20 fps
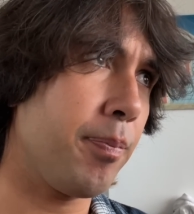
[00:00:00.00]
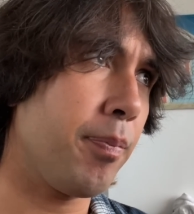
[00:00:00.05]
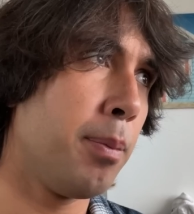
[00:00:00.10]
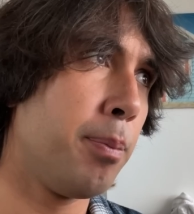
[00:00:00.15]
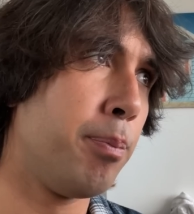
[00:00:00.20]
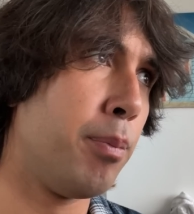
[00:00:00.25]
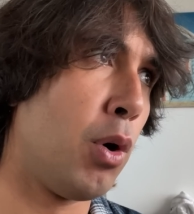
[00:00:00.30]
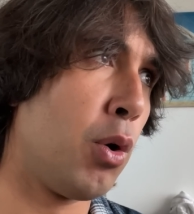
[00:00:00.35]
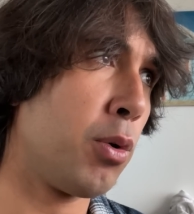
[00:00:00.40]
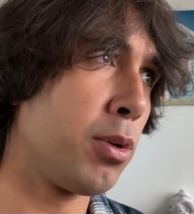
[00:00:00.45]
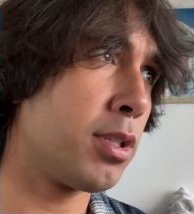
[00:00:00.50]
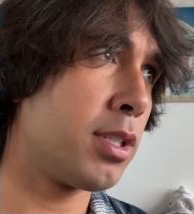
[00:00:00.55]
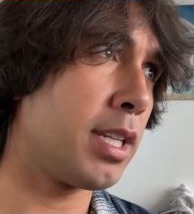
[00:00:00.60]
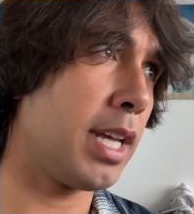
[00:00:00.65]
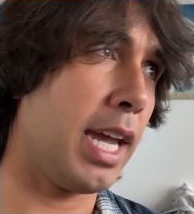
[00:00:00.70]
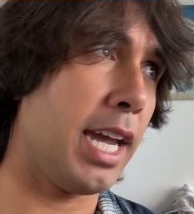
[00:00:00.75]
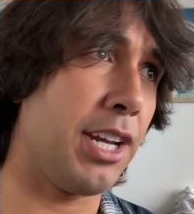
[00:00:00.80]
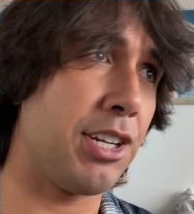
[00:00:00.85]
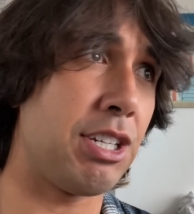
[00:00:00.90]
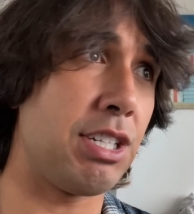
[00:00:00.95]
Most
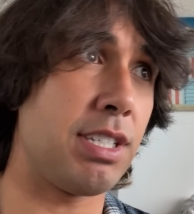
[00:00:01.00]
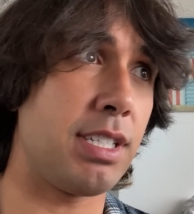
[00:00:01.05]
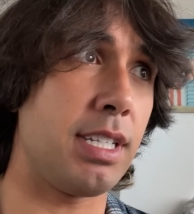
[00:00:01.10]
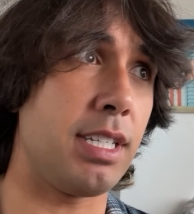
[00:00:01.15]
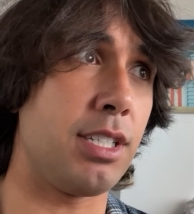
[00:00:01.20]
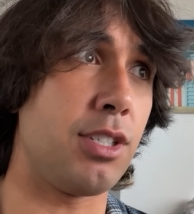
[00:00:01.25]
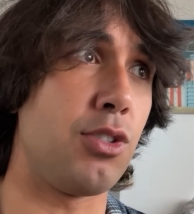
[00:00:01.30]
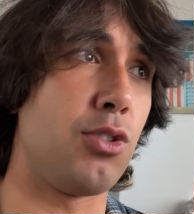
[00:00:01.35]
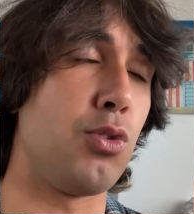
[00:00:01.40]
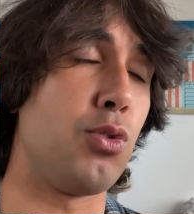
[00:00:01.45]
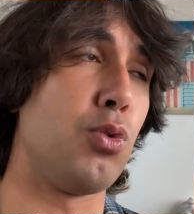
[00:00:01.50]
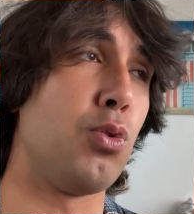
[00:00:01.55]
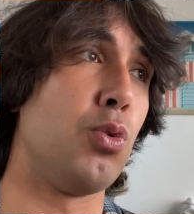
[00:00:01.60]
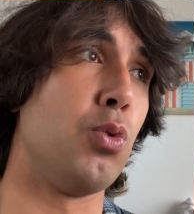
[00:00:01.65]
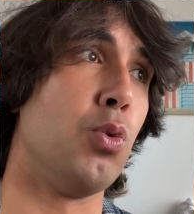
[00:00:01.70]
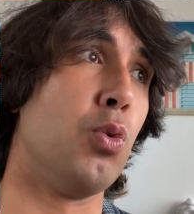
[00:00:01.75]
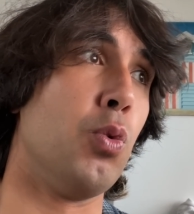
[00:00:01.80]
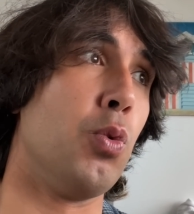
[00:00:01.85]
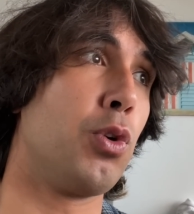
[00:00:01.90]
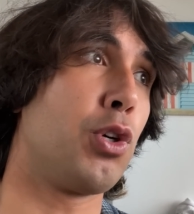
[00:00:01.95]
agencies
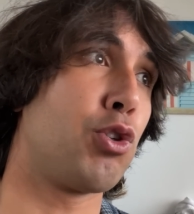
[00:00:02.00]
do